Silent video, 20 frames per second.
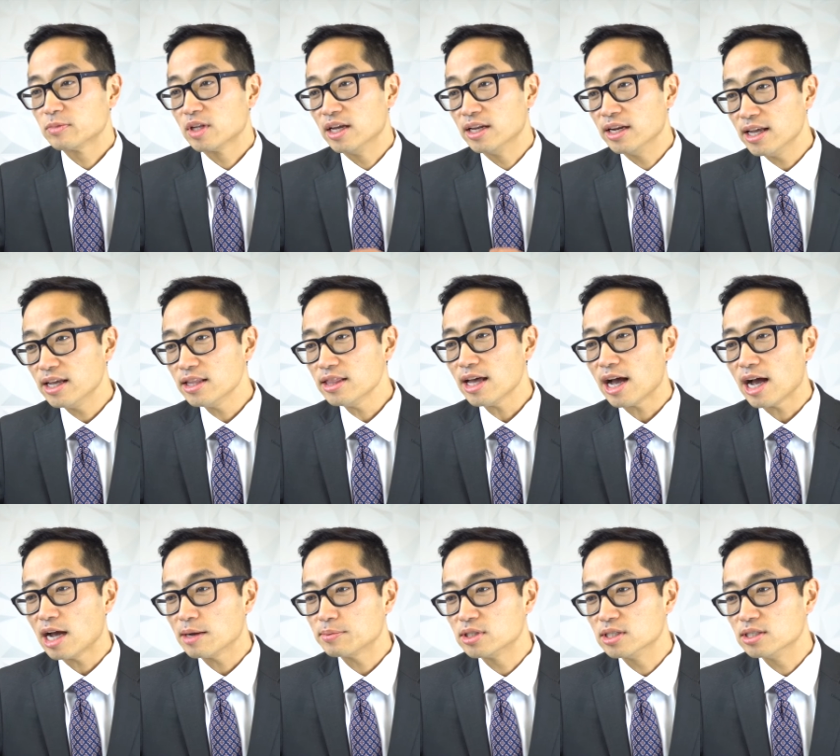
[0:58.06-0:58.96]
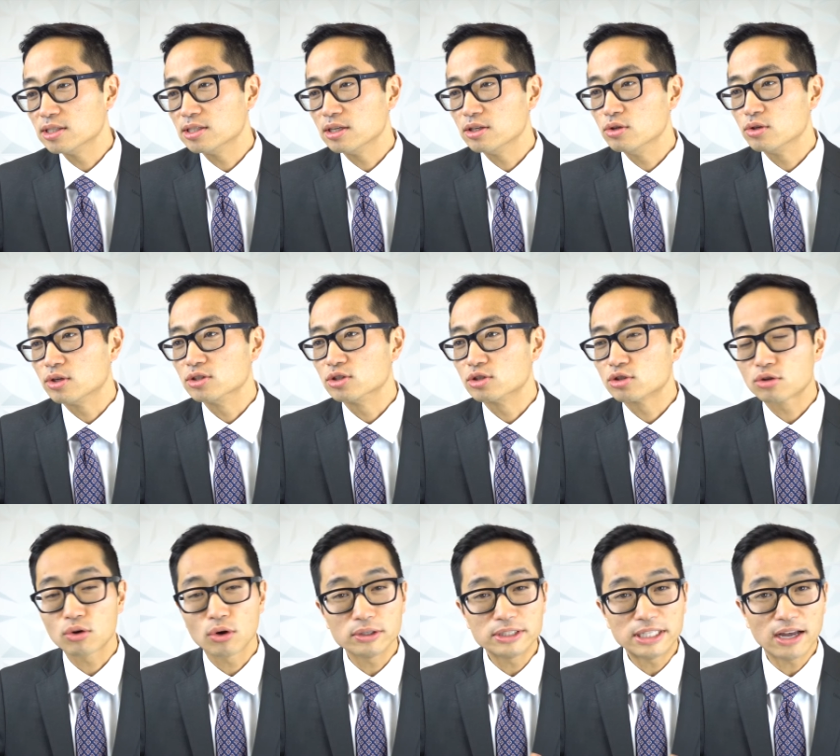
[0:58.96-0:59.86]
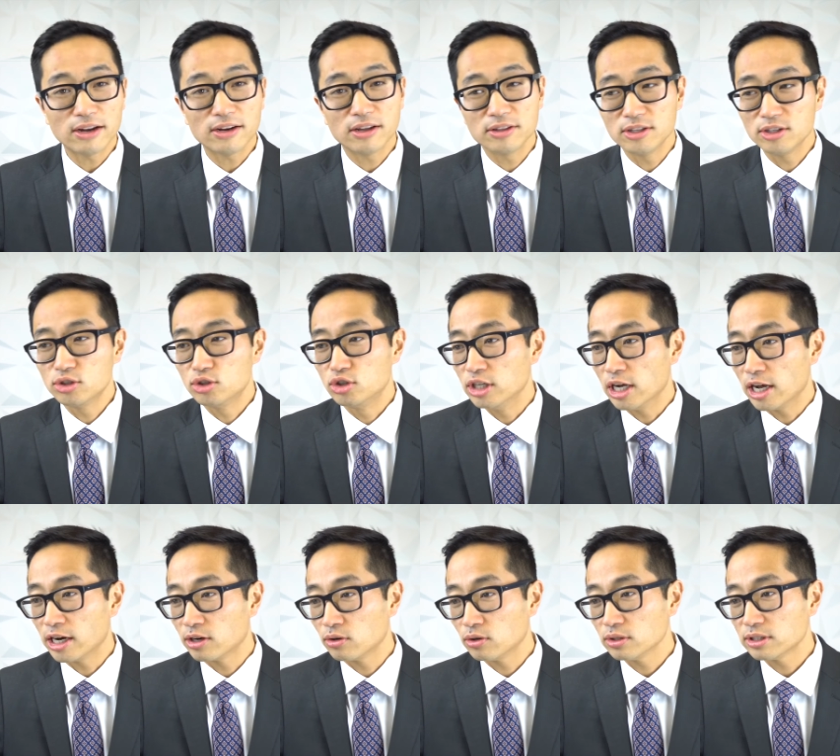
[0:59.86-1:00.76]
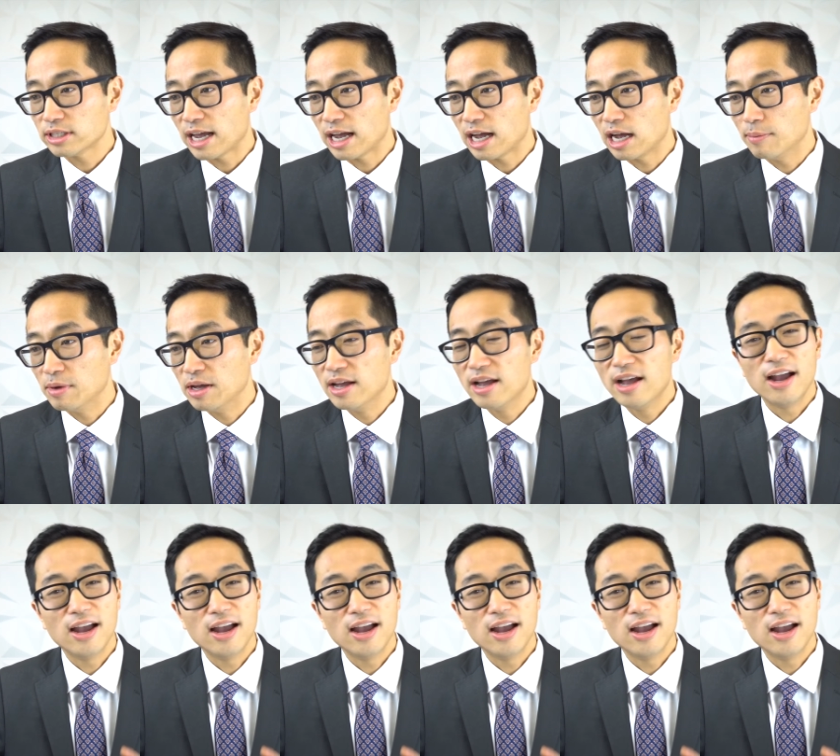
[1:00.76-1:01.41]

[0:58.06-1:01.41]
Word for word: And in the options, you can scroll down on this general tab,